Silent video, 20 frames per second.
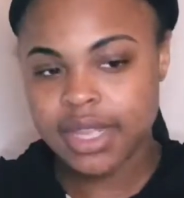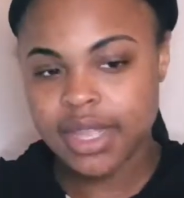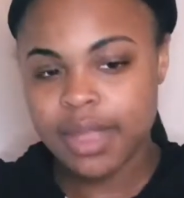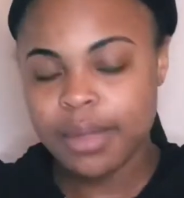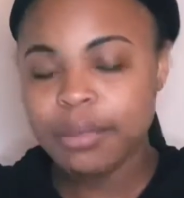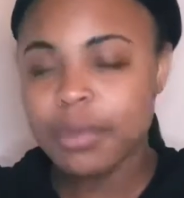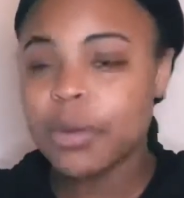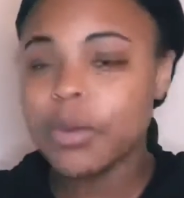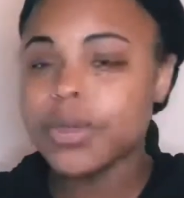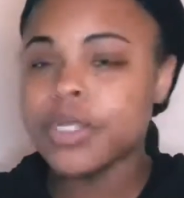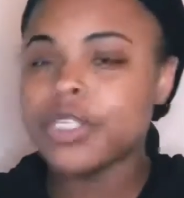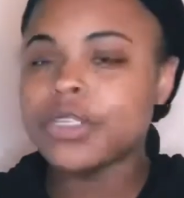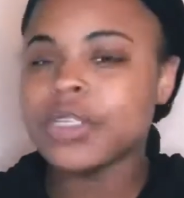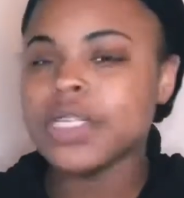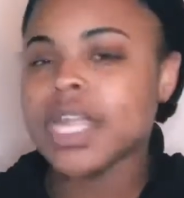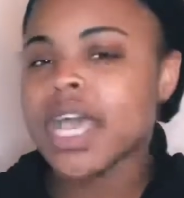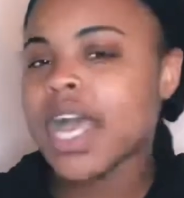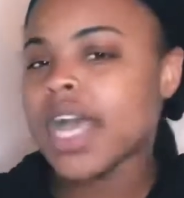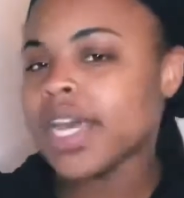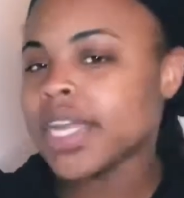But what you're
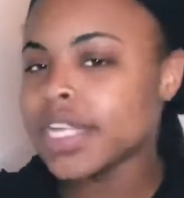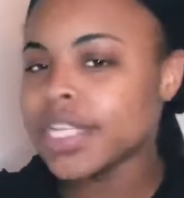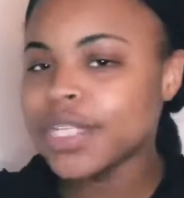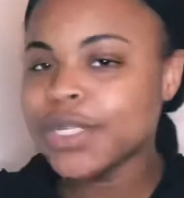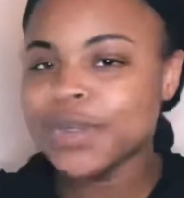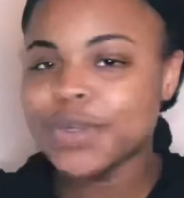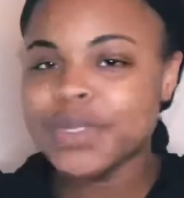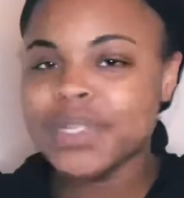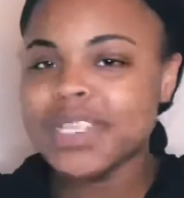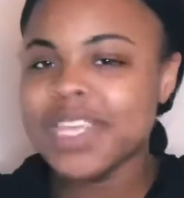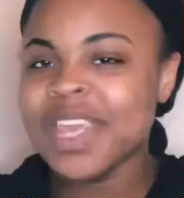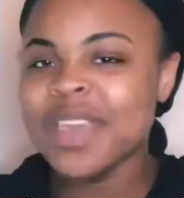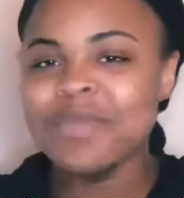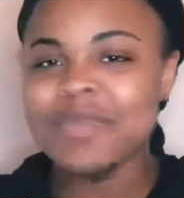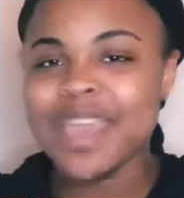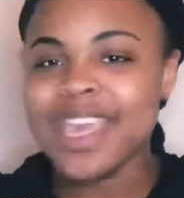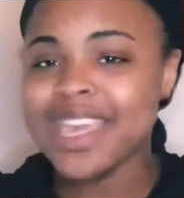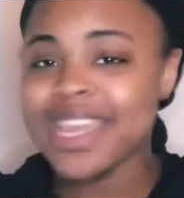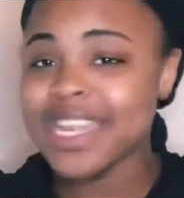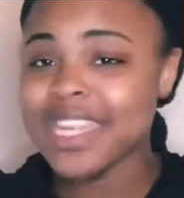not gonna do is keep
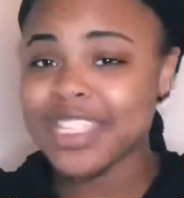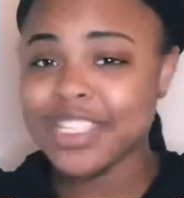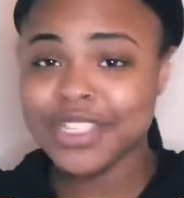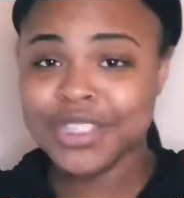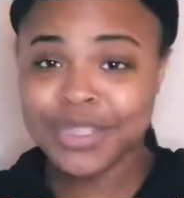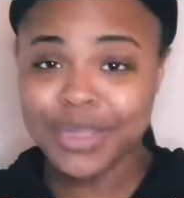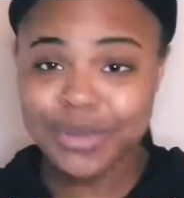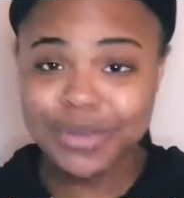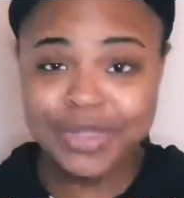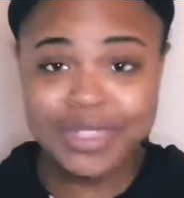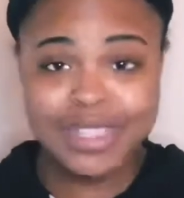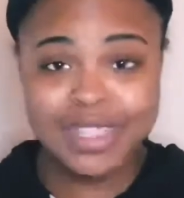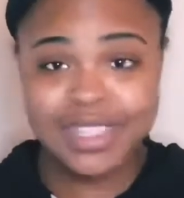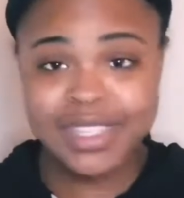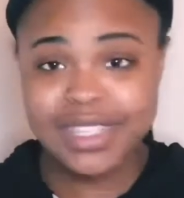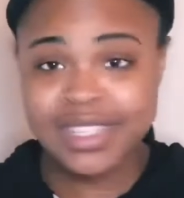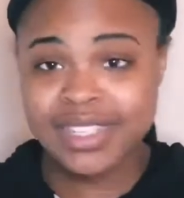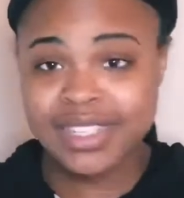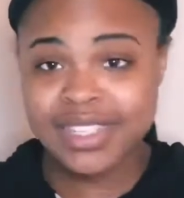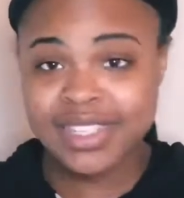making excuses,
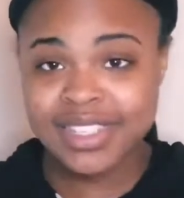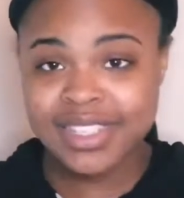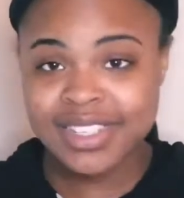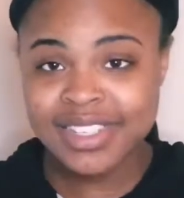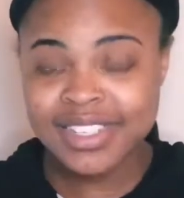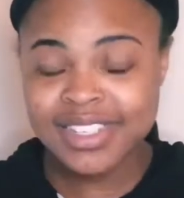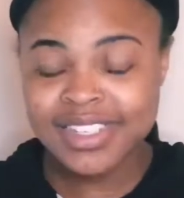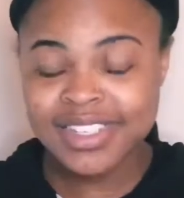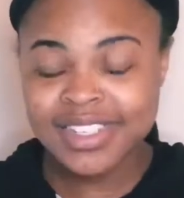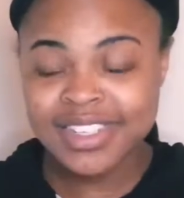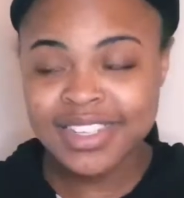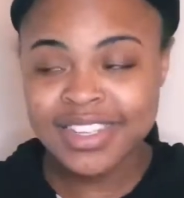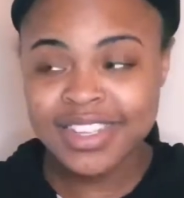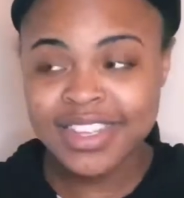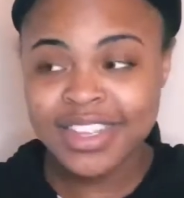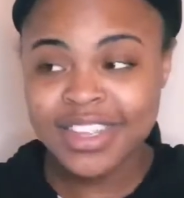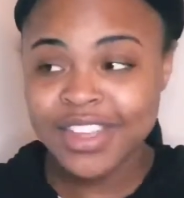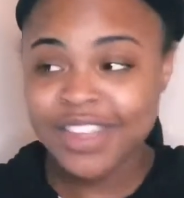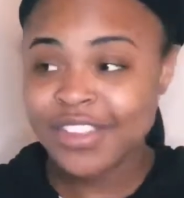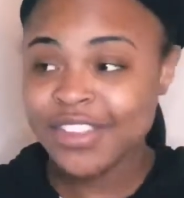
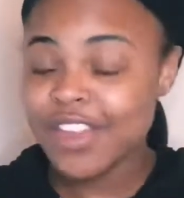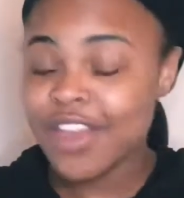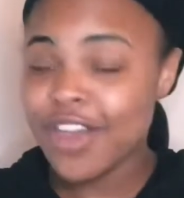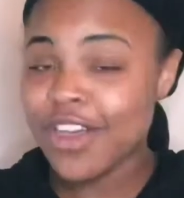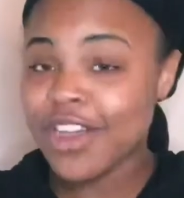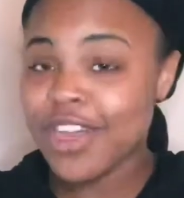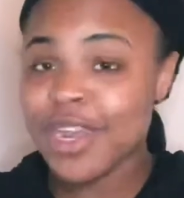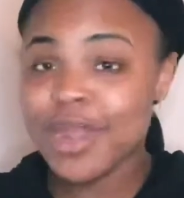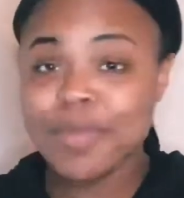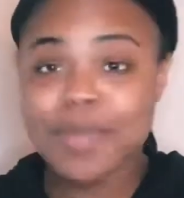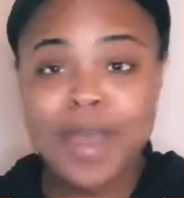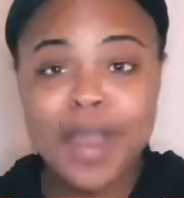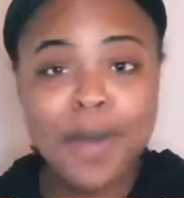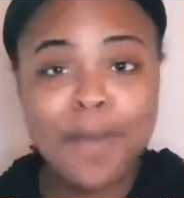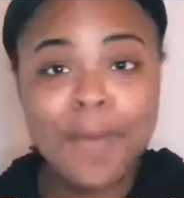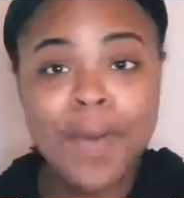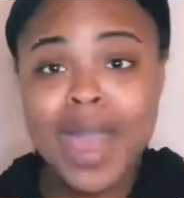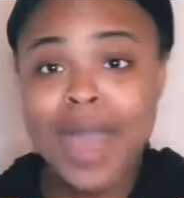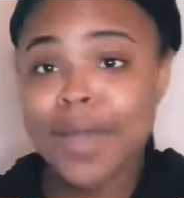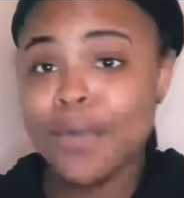talking about
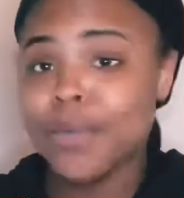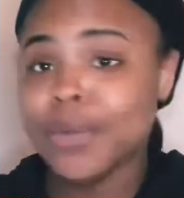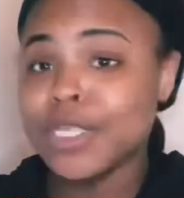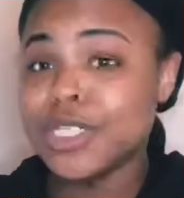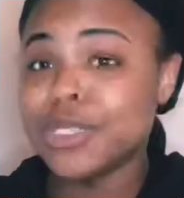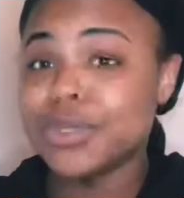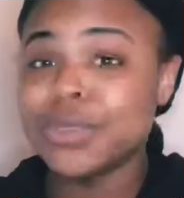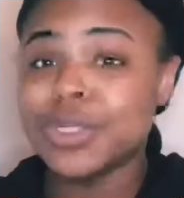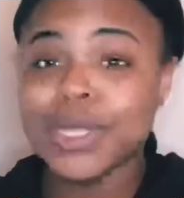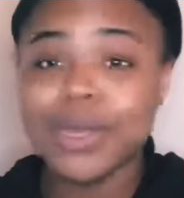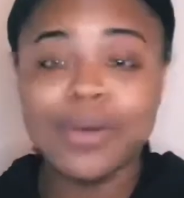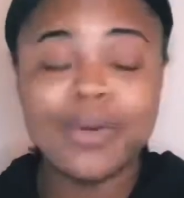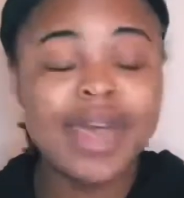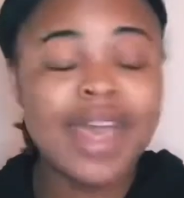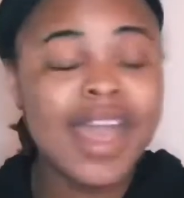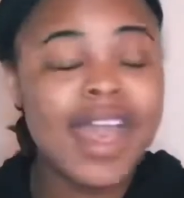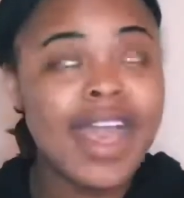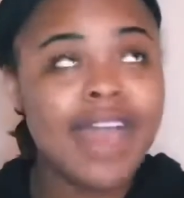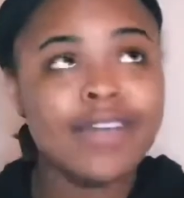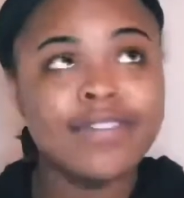what you don't
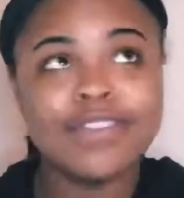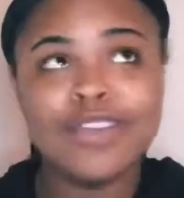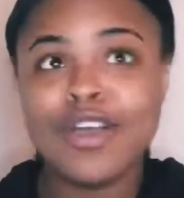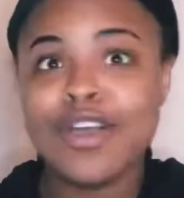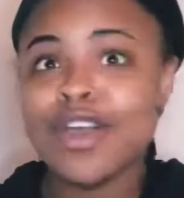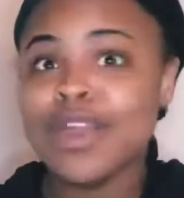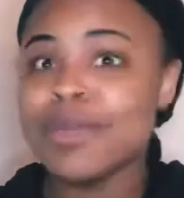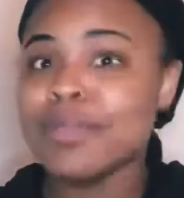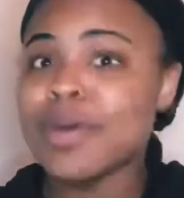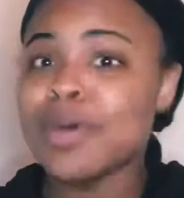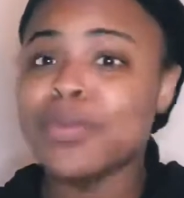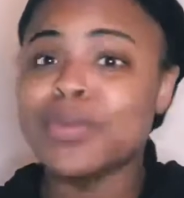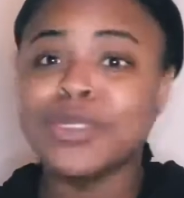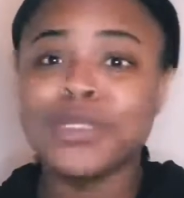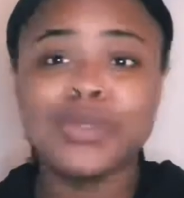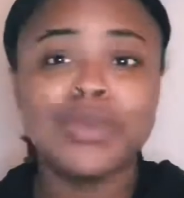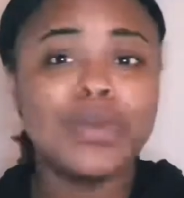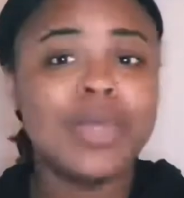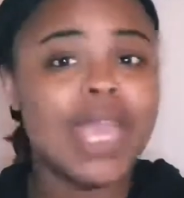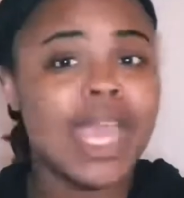have, talking about what
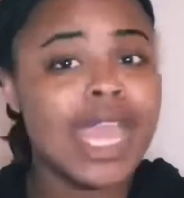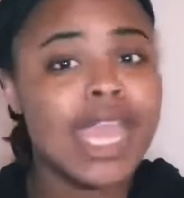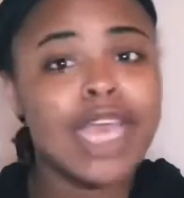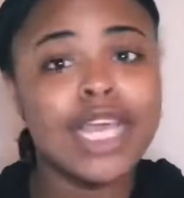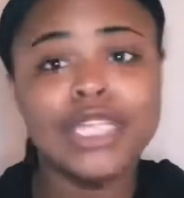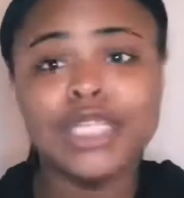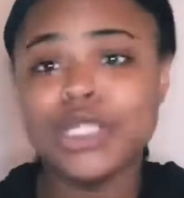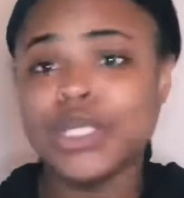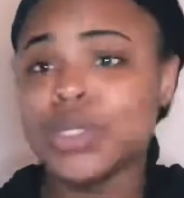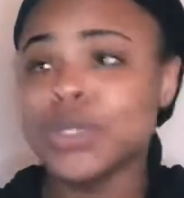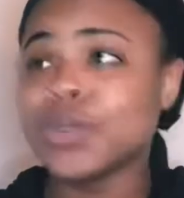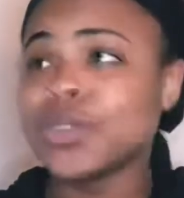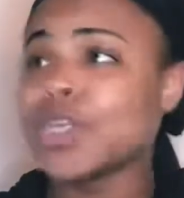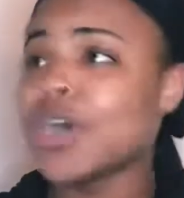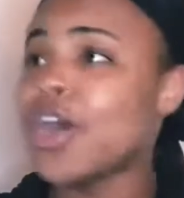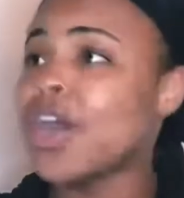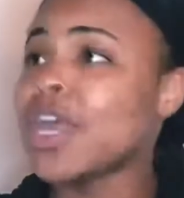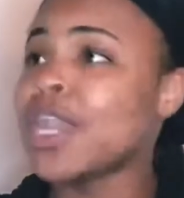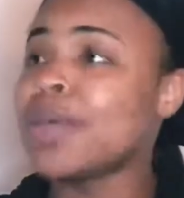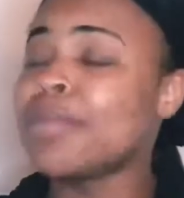you can't do,
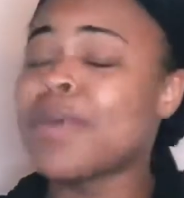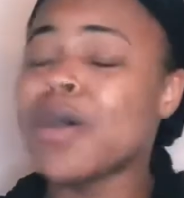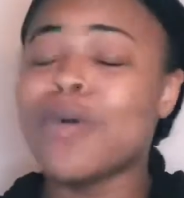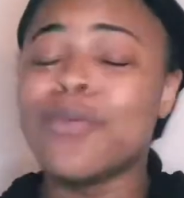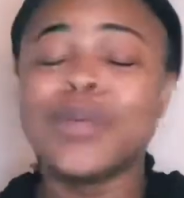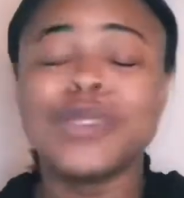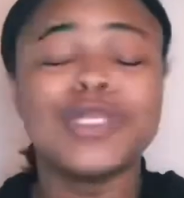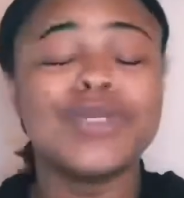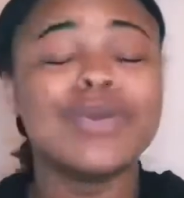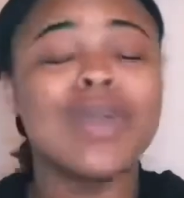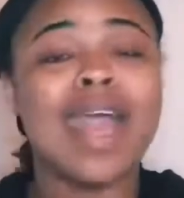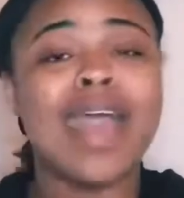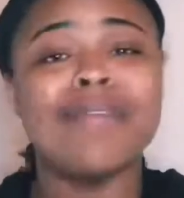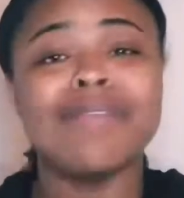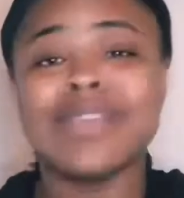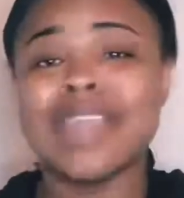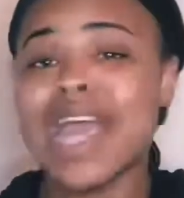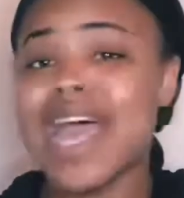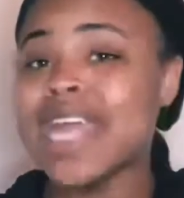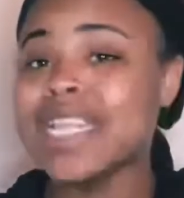talking about what you have
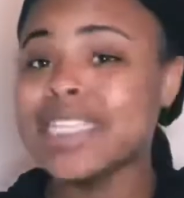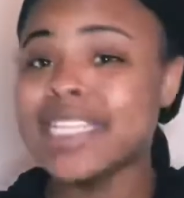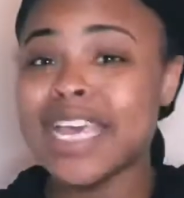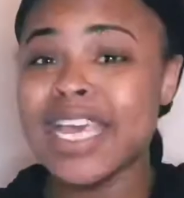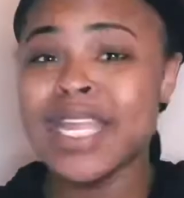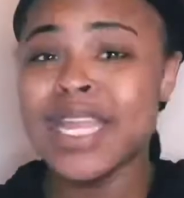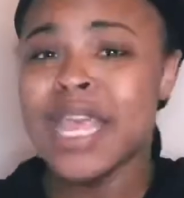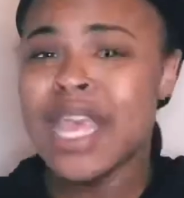not done.